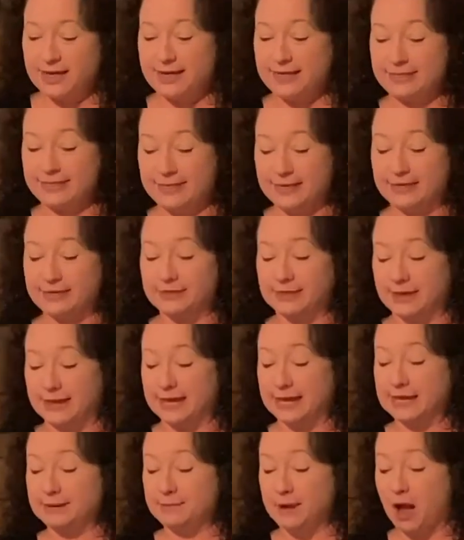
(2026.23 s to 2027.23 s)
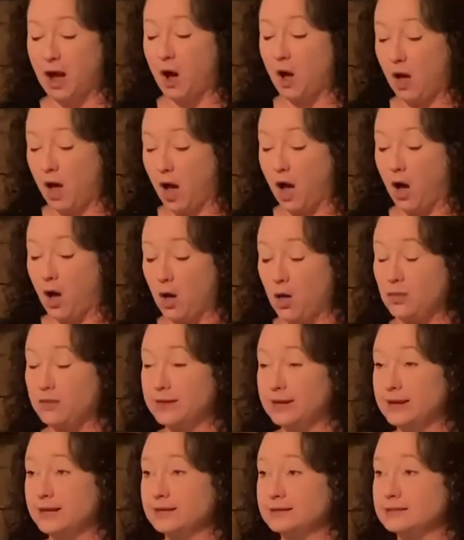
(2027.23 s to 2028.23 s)
The enemy, all
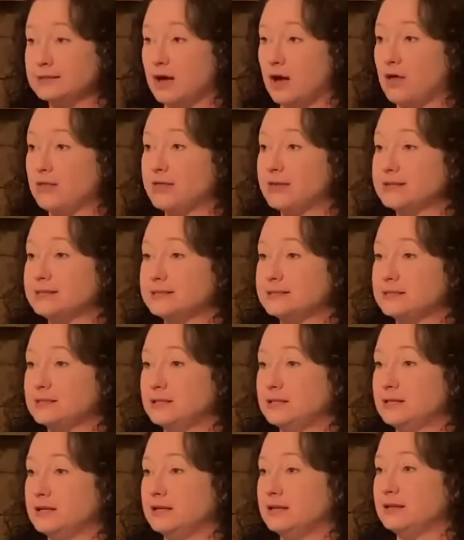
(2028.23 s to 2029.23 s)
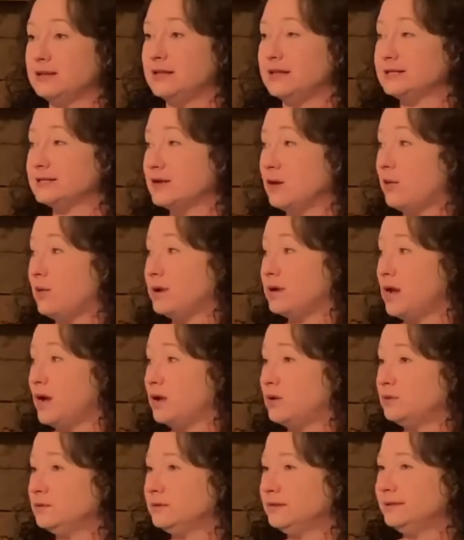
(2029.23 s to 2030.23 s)
this, you know, this going
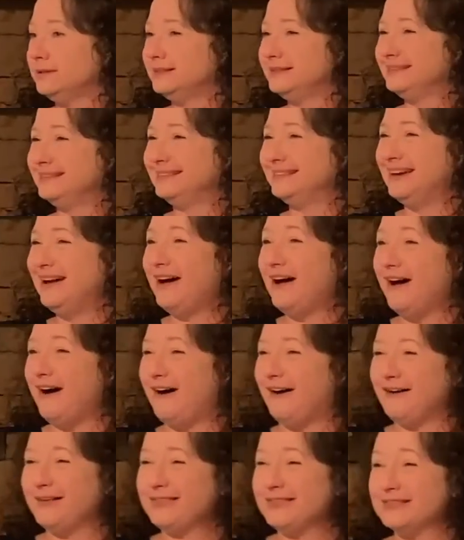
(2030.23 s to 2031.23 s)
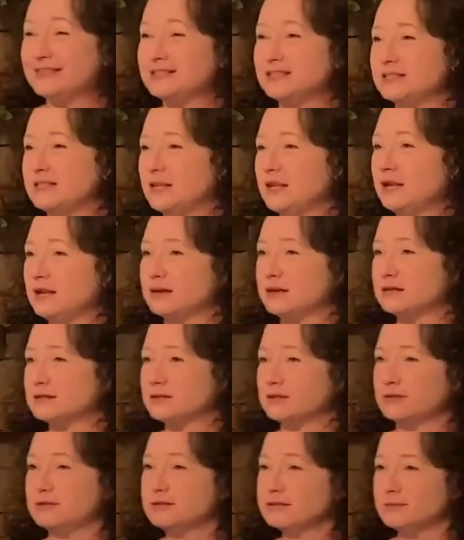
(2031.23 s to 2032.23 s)
on. All this, yeah, because
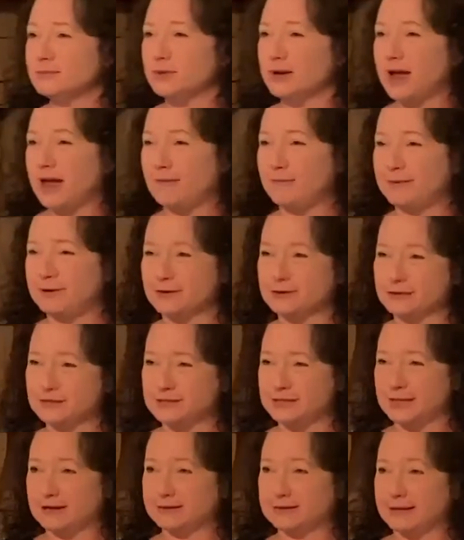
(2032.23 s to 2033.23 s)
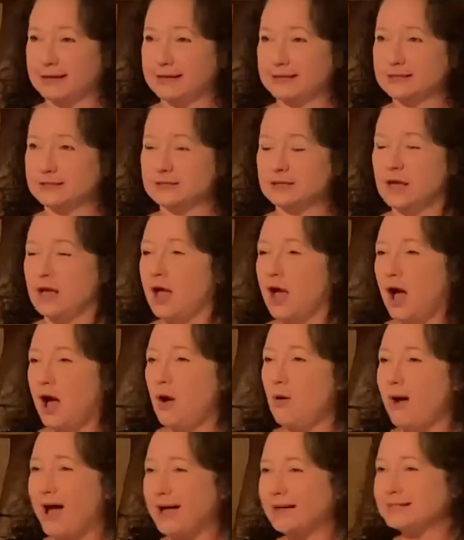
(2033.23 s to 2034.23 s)
girls can have beards nowadays.
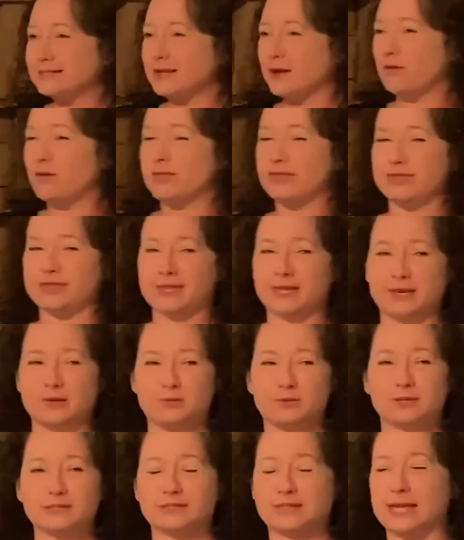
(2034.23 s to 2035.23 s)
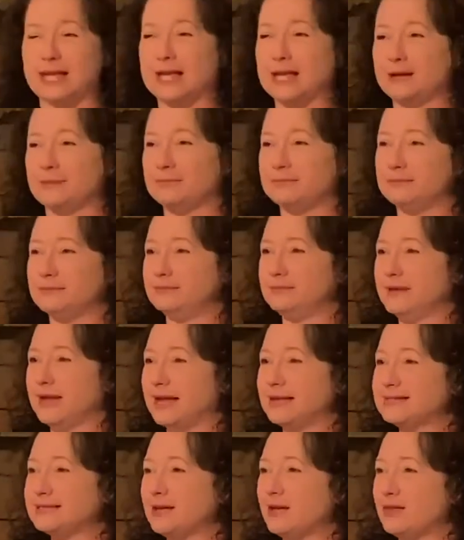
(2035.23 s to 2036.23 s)
Oh, I saw a thing one time
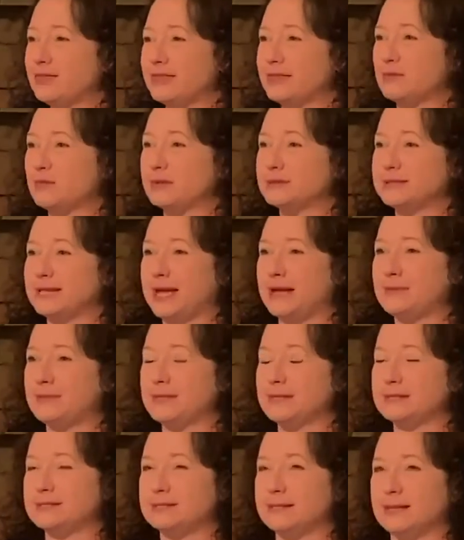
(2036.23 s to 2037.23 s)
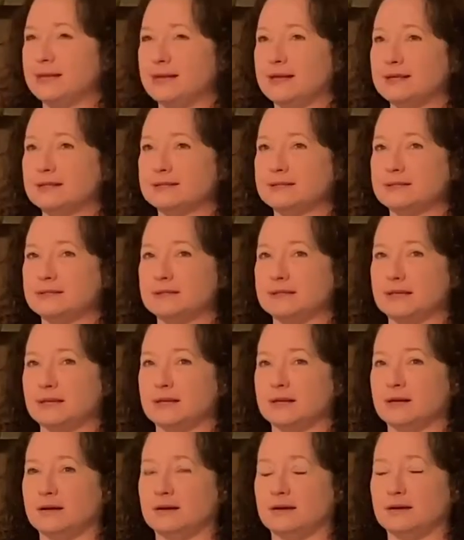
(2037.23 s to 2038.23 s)
that says
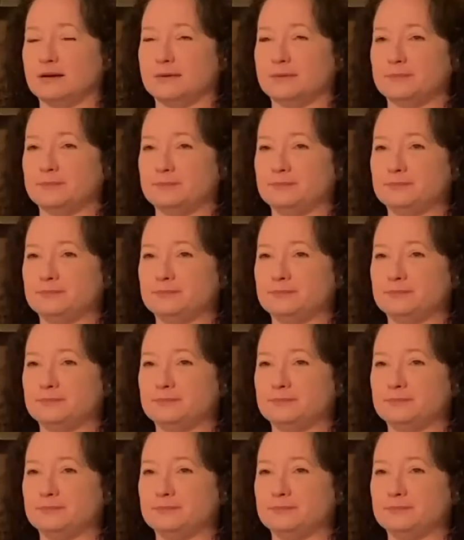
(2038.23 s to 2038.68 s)
that